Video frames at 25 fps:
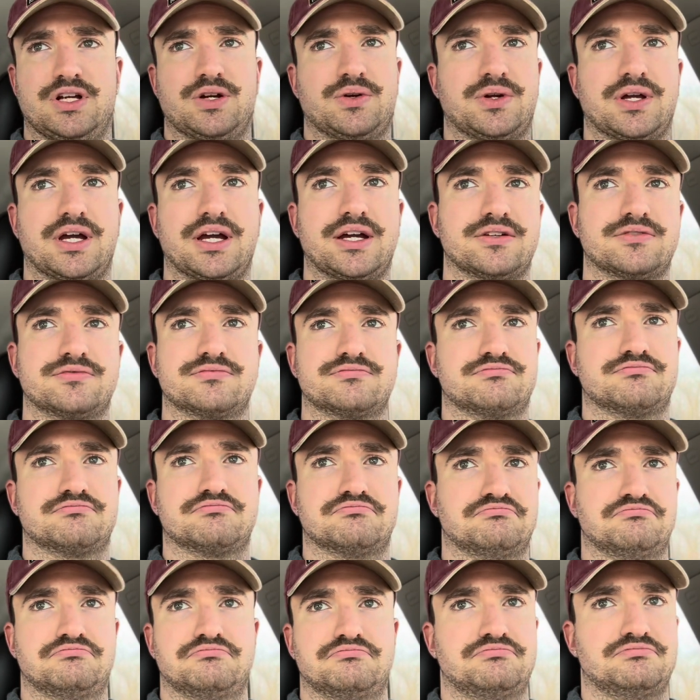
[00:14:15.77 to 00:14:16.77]
Okay.
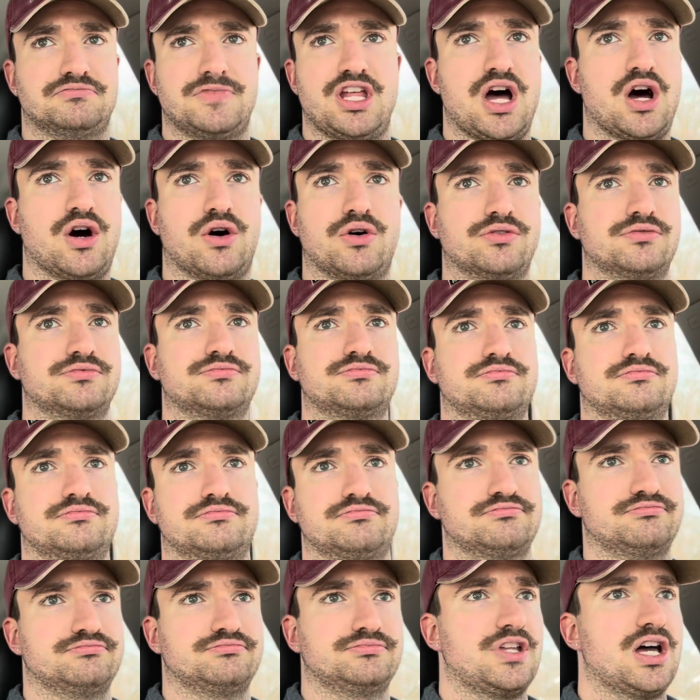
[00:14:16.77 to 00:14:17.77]
No,
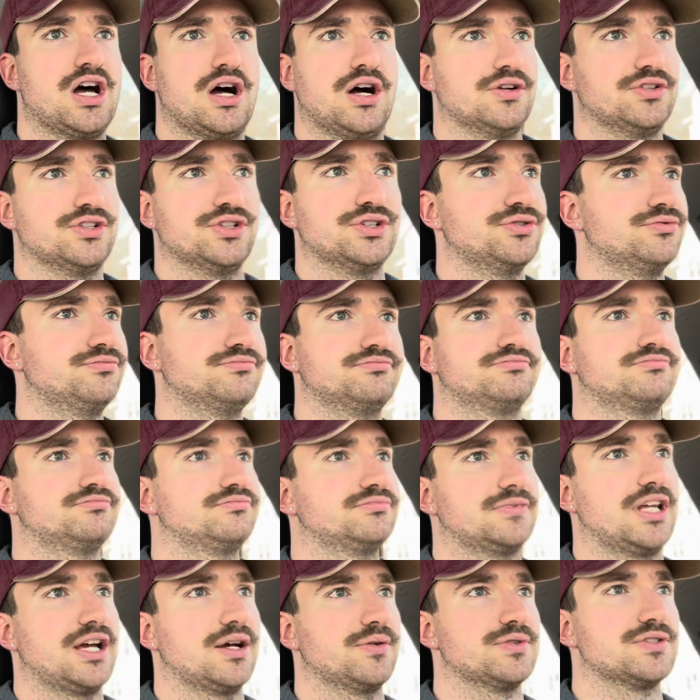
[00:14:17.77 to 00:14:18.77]
dude.
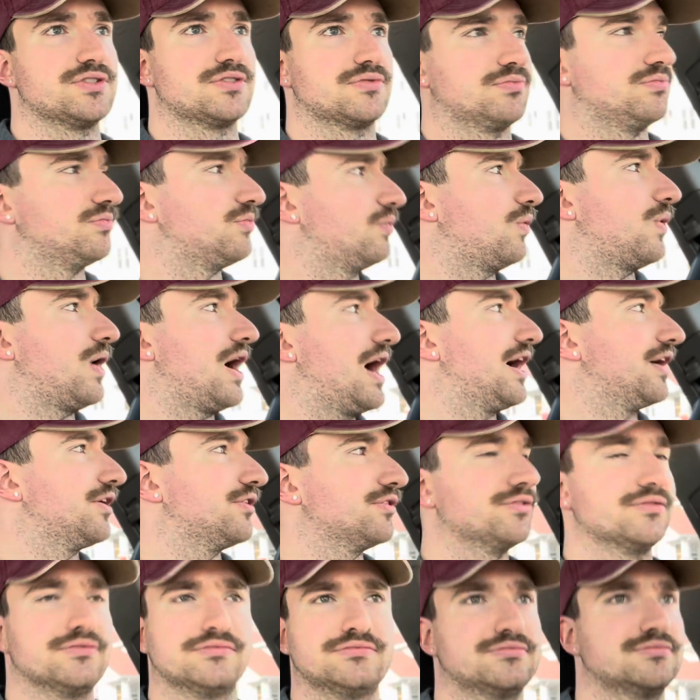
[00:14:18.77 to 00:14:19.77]
That was
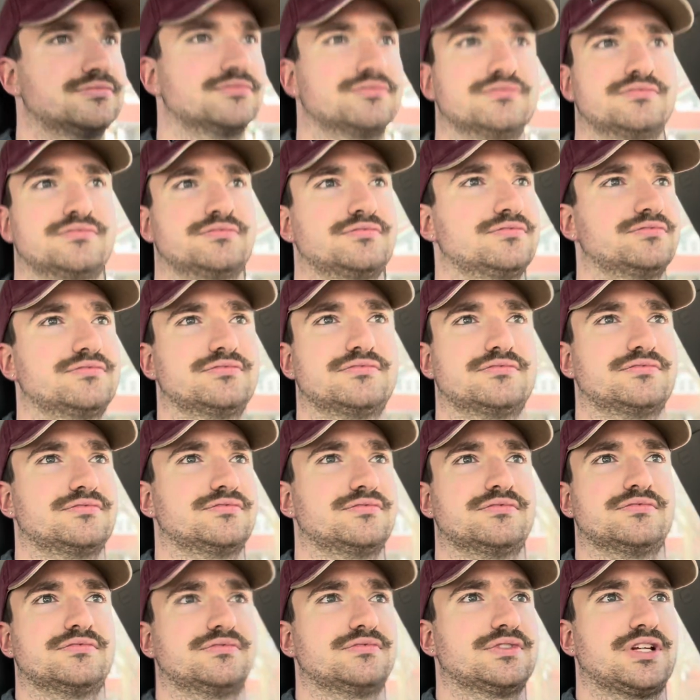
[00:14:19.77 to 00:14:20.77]
wild.
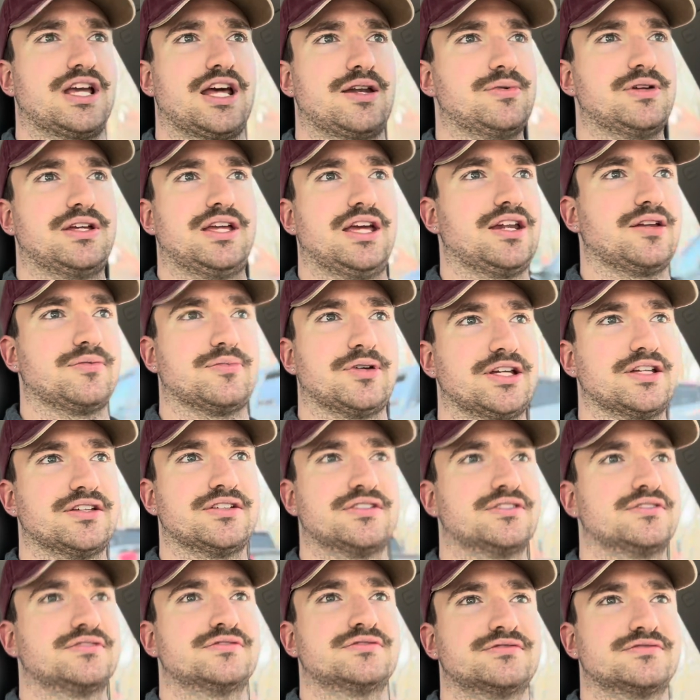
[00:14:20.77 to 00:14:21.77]
You gotta be kidding me.
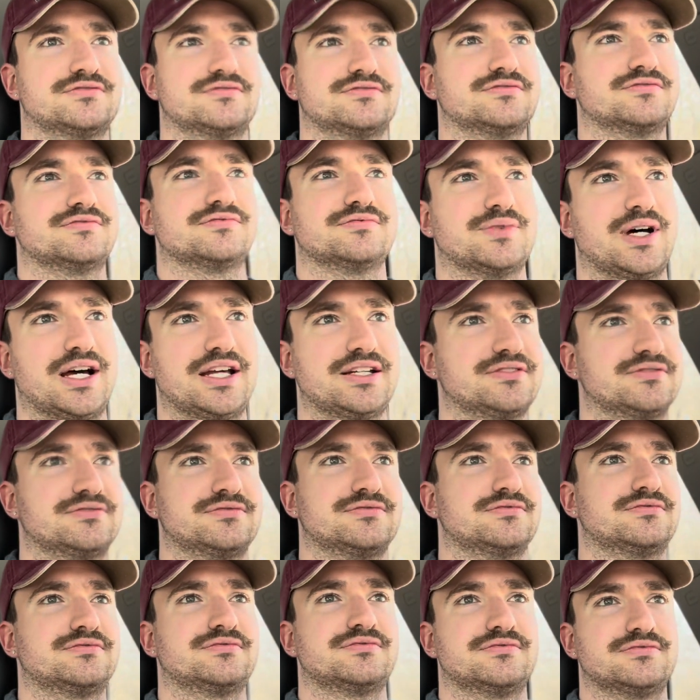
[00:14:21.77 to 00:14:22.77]
What?
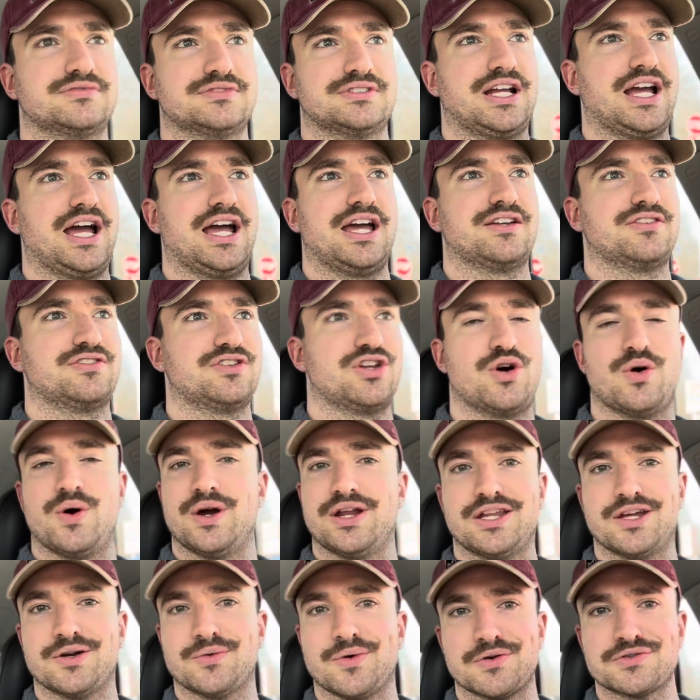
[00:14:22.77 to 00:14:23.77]
Guy had
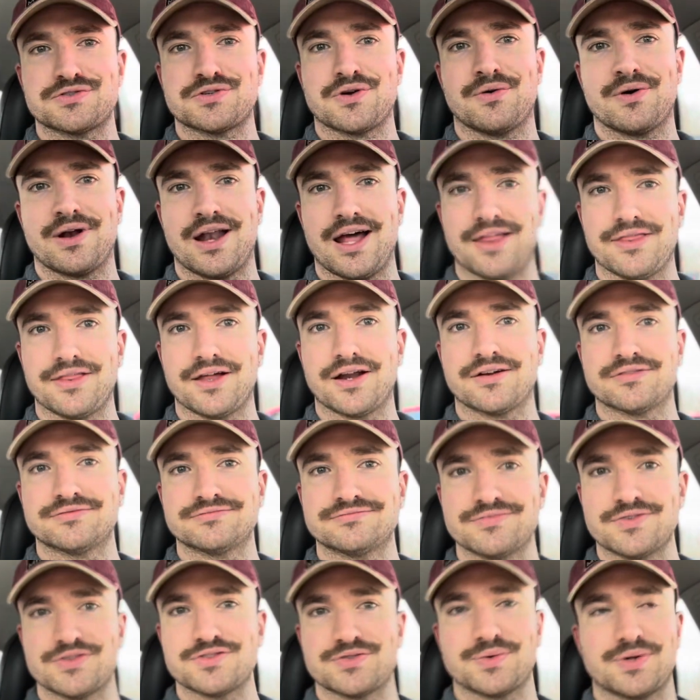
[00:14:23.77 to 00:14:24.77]
no idea what was going on there.
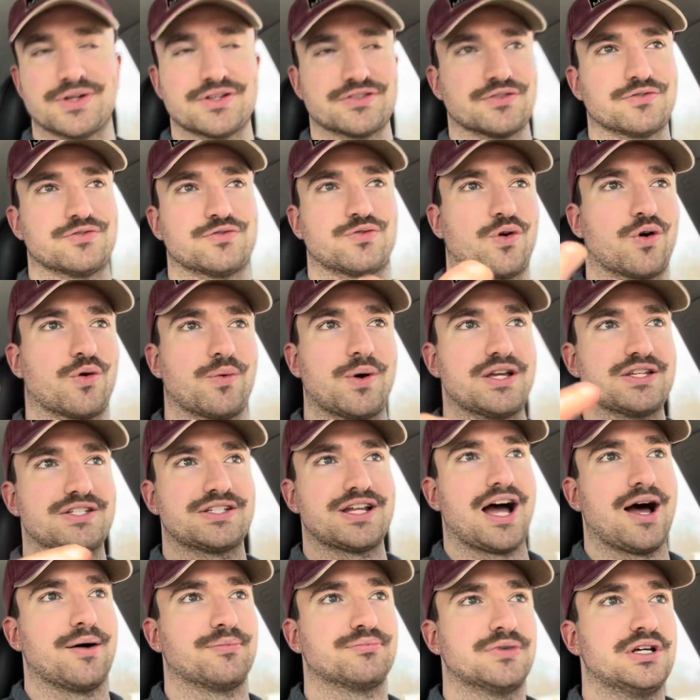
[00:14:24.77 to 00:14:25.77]
It was a
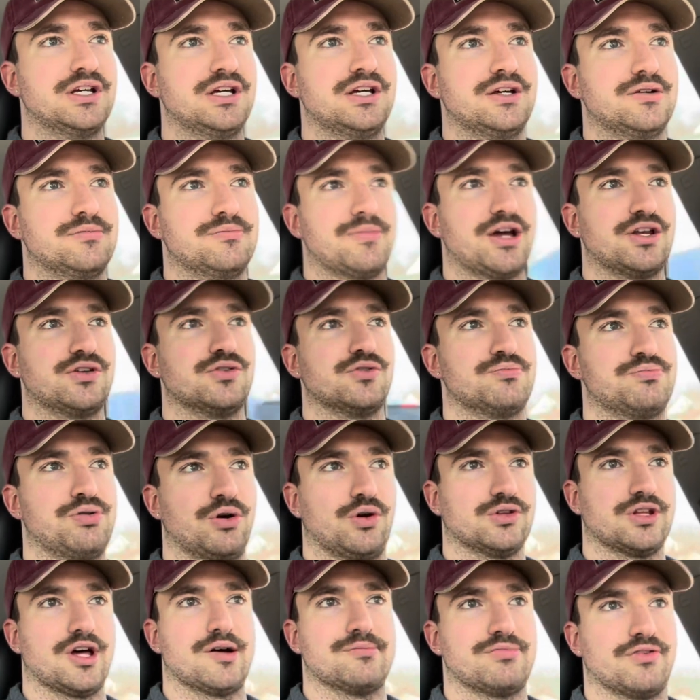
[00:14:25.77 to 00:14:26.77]
4-way stop. My
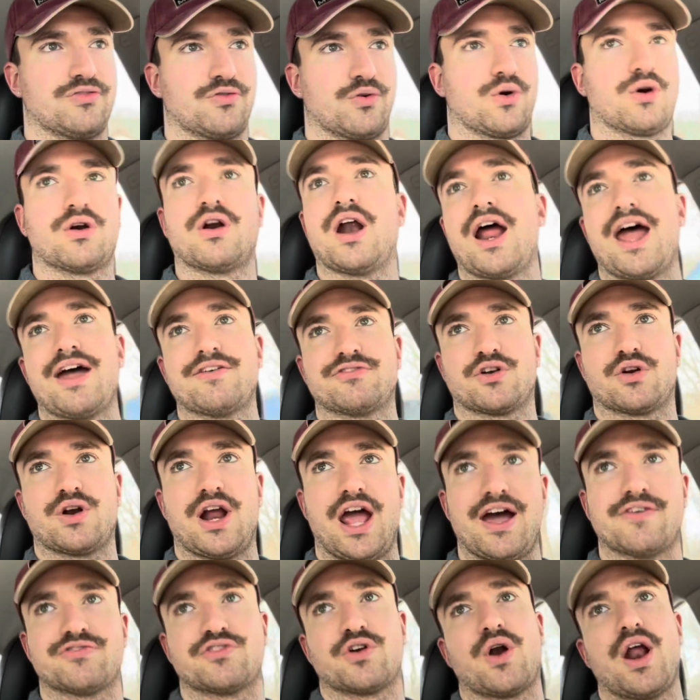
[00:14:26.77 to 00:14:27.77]
dude pulled up
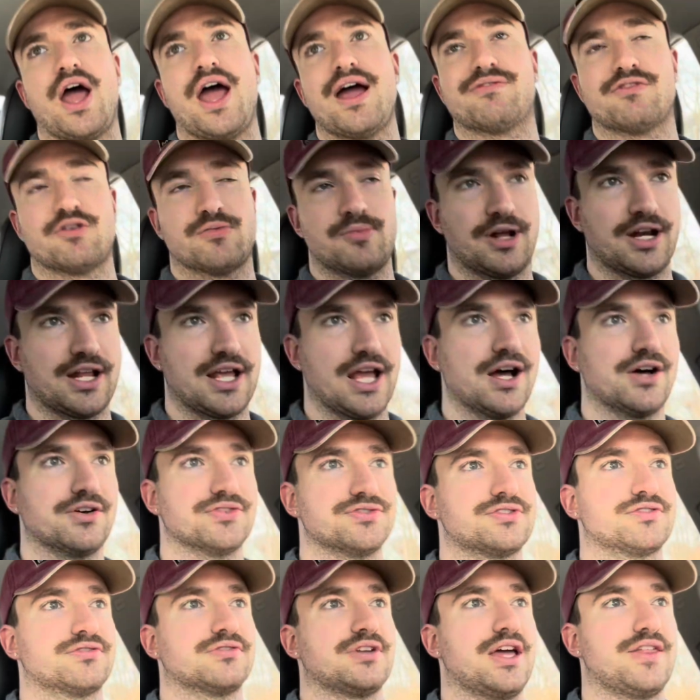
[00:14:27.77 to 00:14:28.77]
after everybody
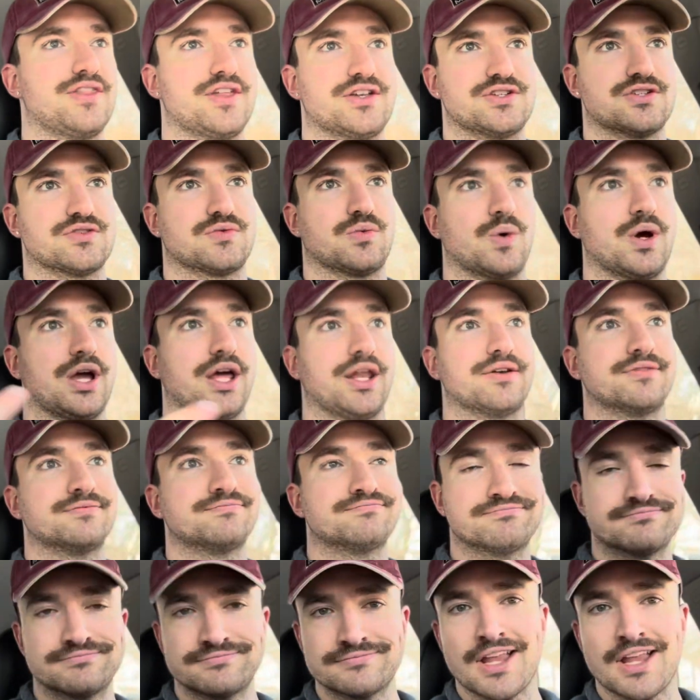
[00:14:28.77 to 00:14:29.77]
else and then just went.